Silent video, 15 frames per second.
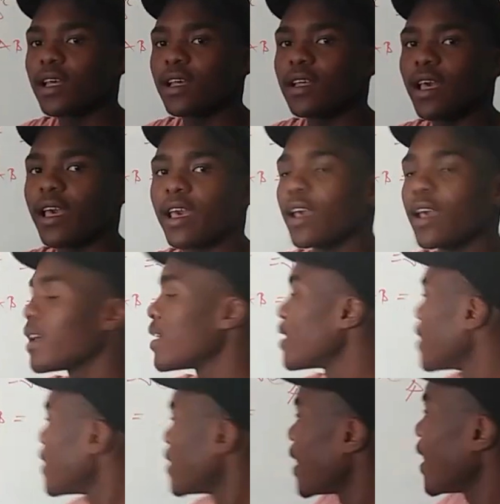
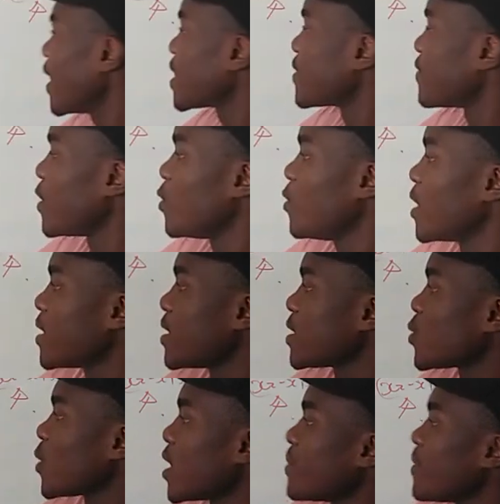the x value of this
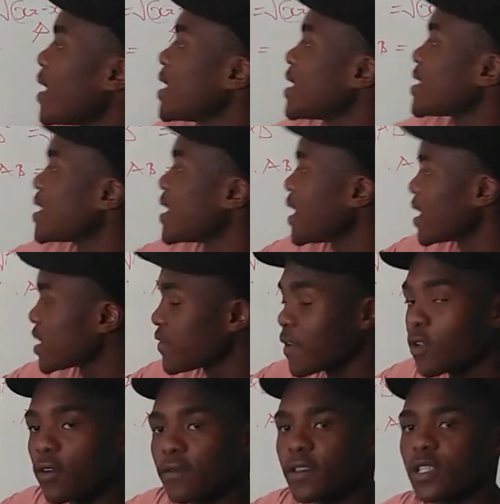one minus the x value
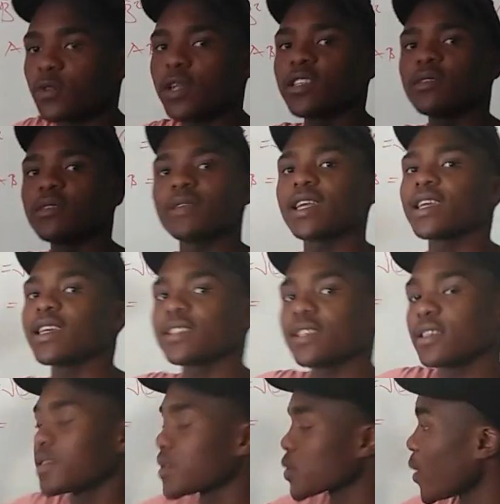of this one in brackets
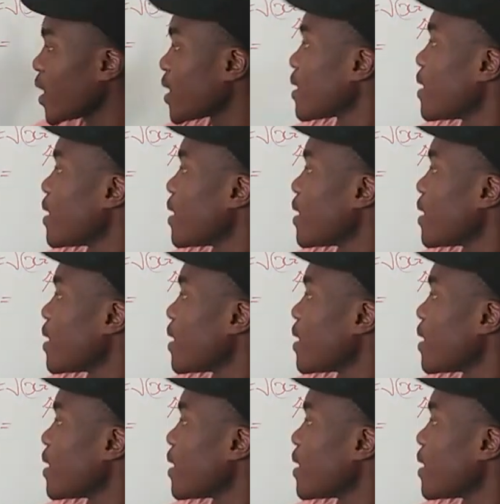squared